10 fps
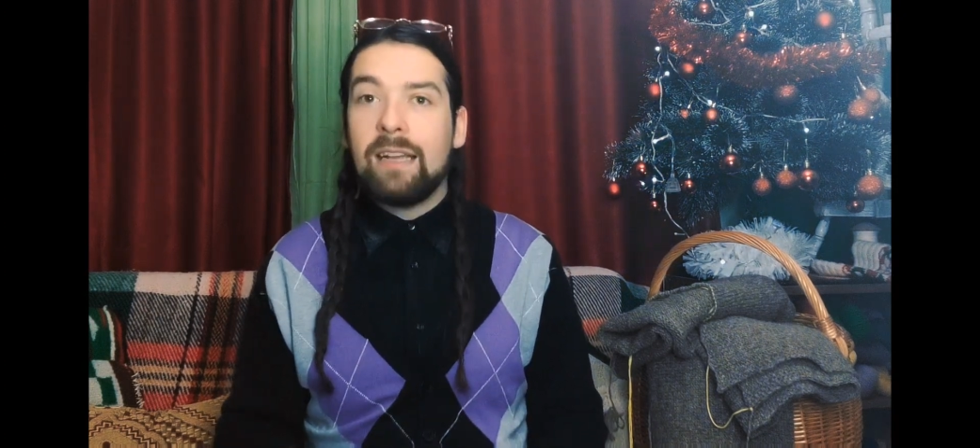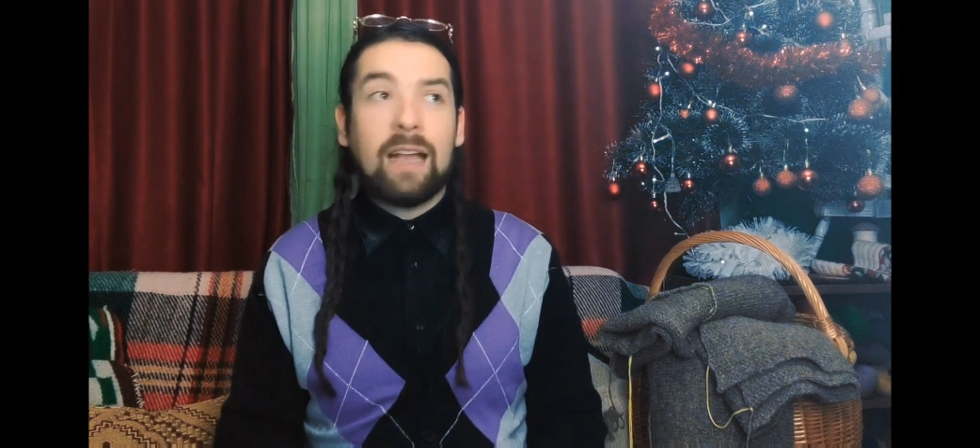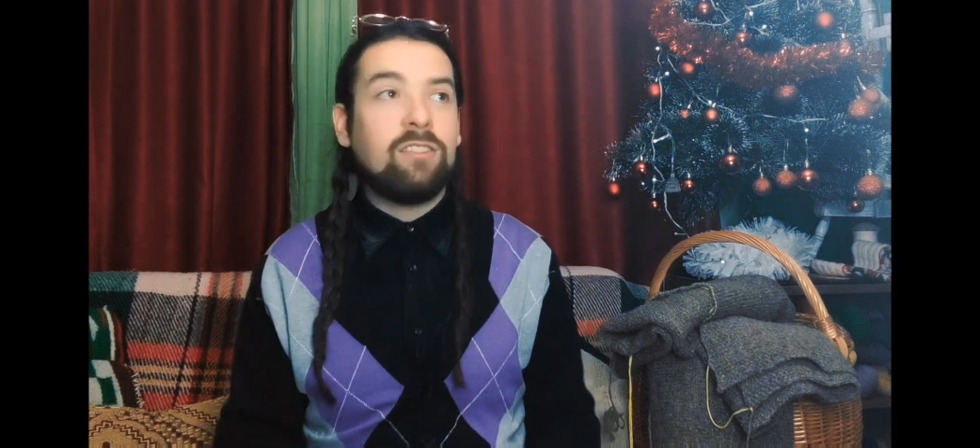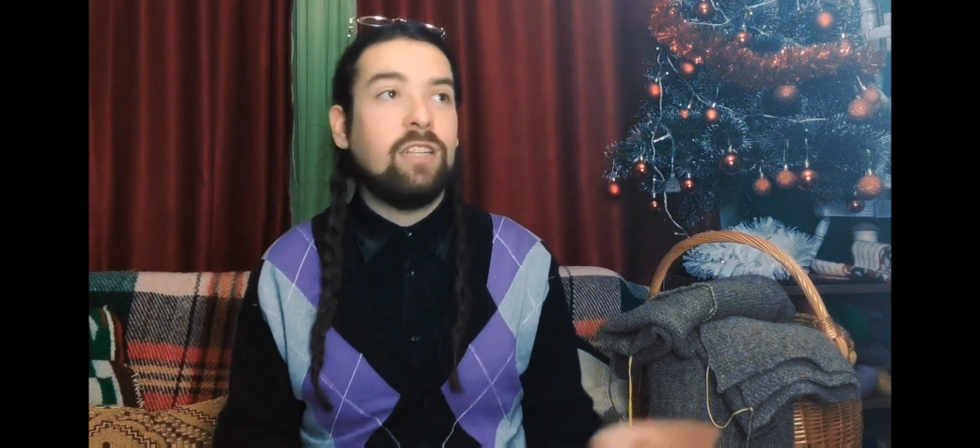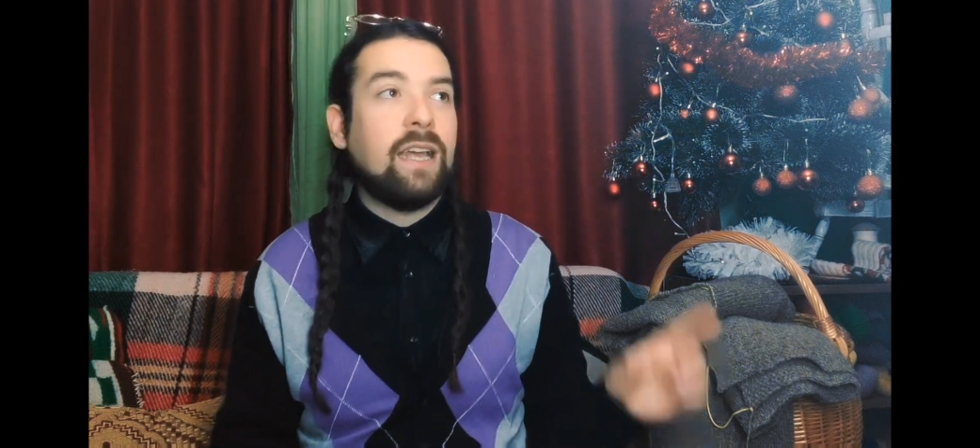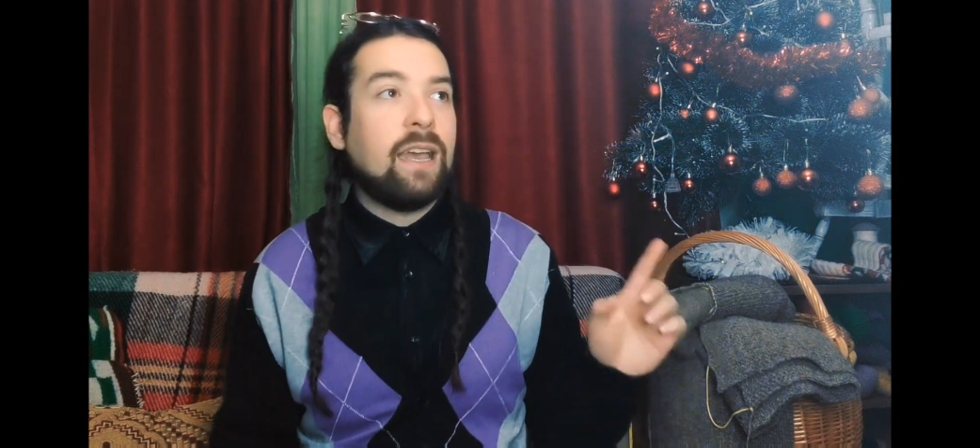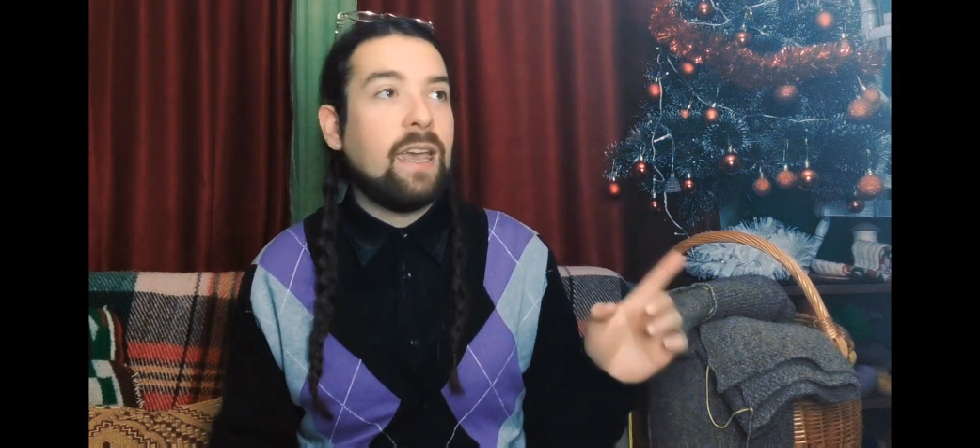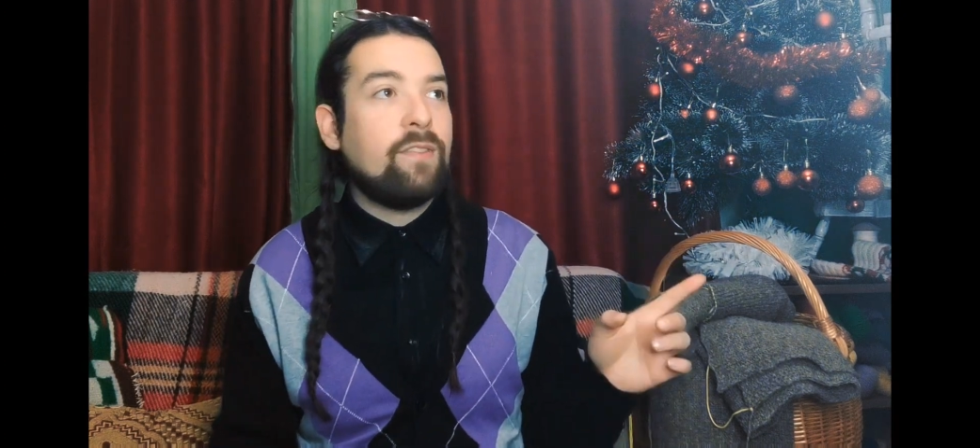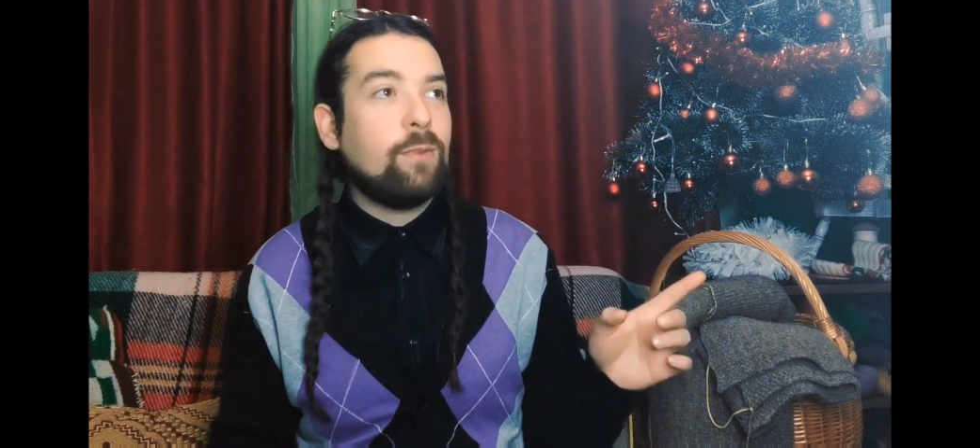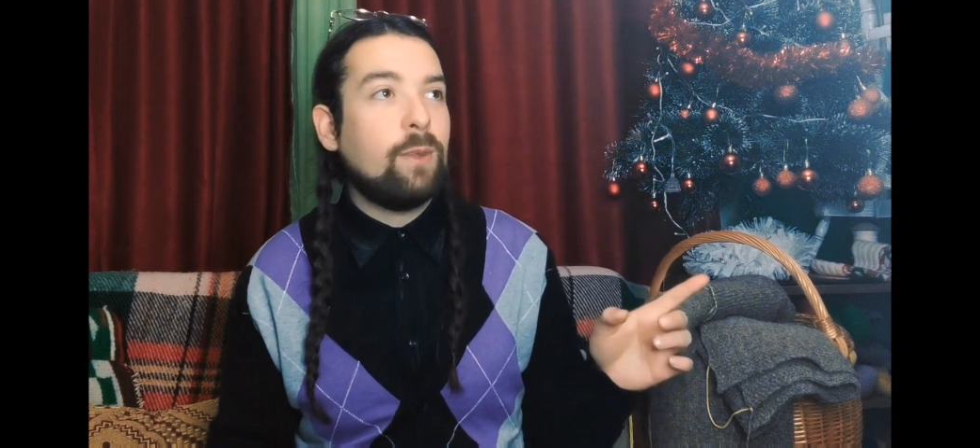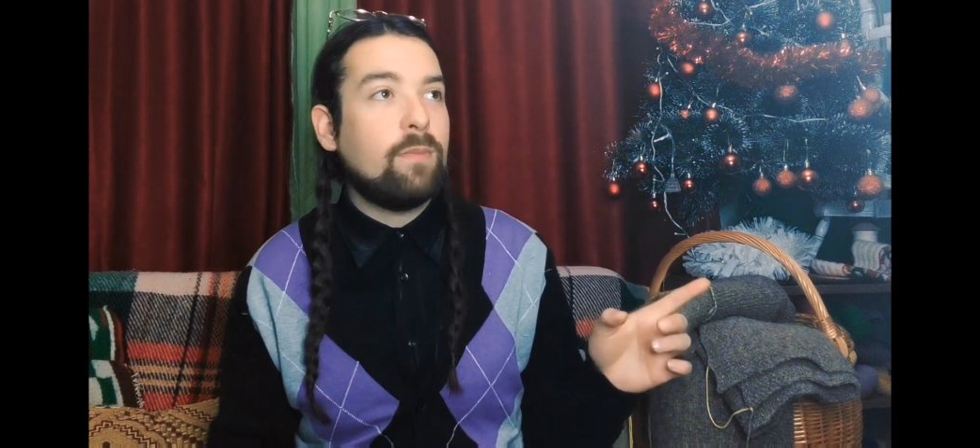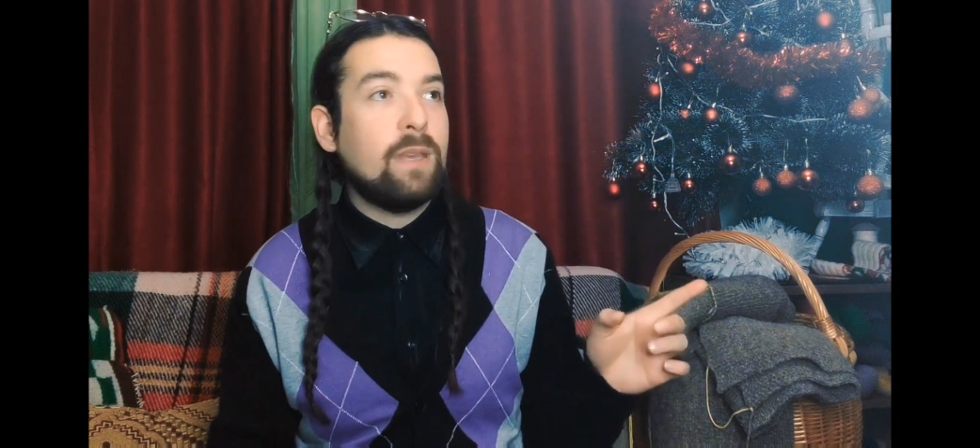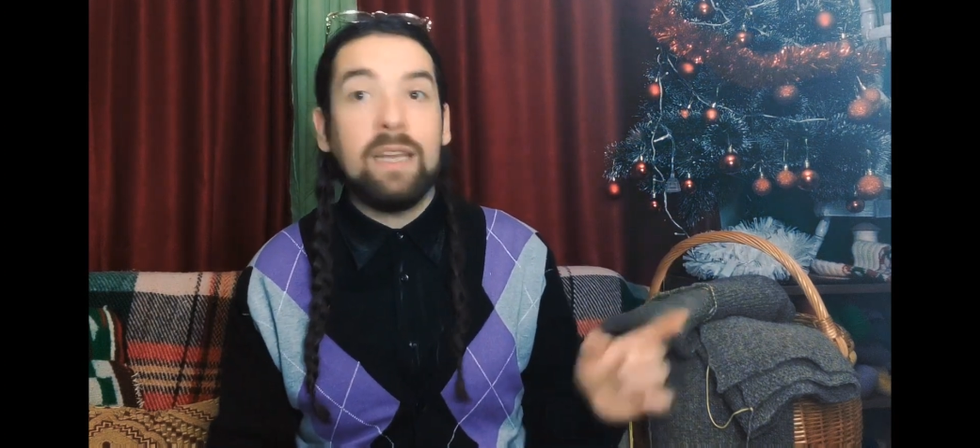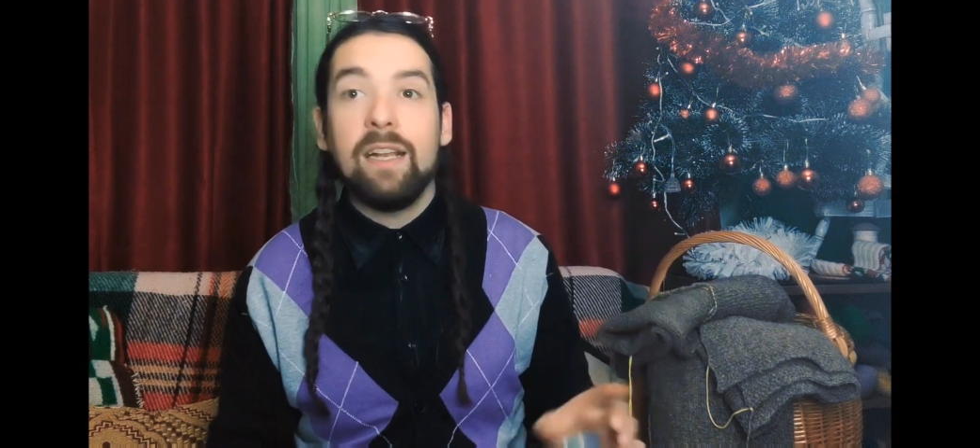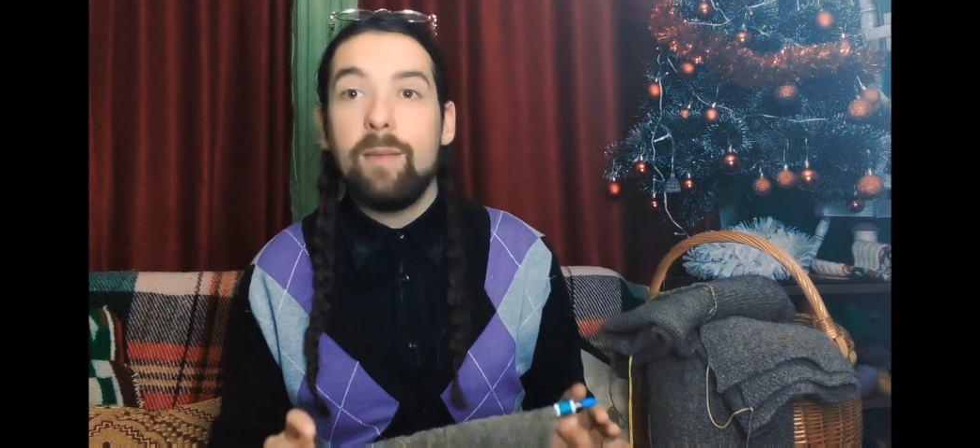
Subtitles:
Actually, I have it with me.